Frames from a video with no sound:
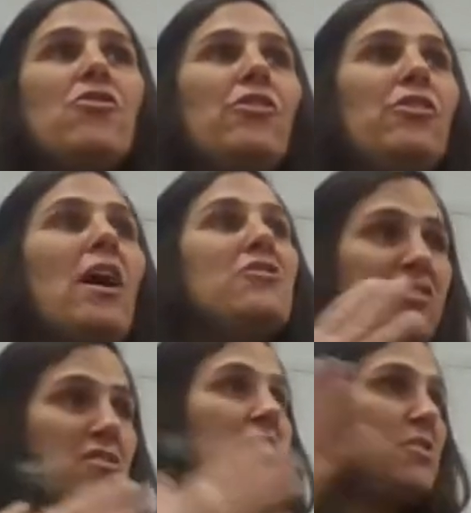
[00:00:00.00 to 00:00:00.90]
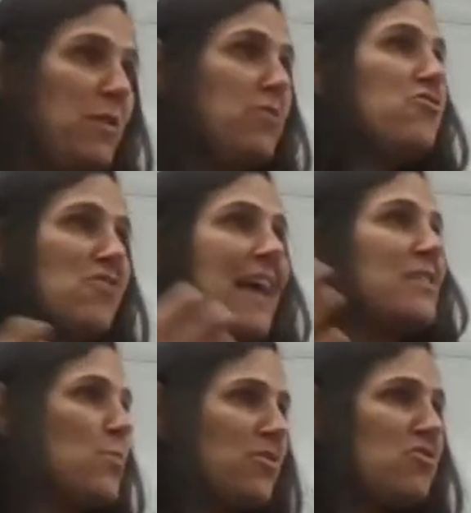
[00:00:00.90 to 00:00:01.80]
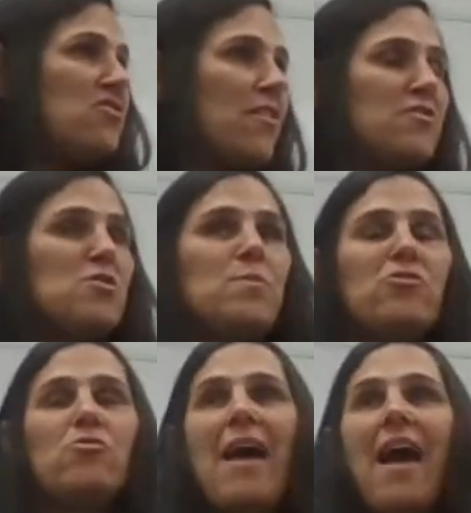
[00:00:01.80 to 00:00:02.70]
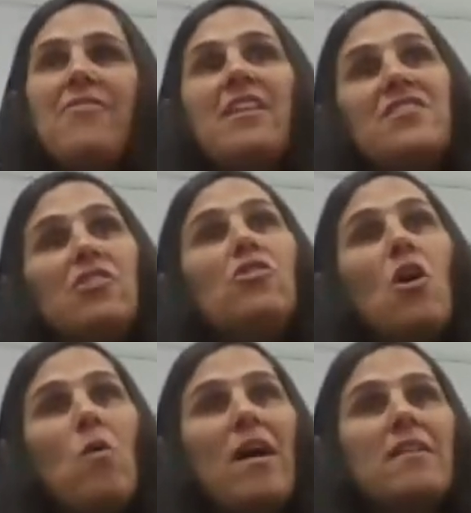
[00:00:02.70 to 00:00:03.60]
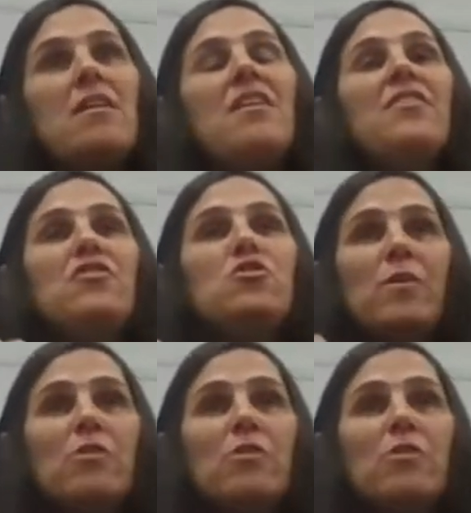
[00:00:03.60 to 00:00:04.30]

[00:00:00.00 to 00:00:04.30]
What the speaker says: I said to her, and she's a spiritual aspirant, she's on the spiritual path. And I said, you know what?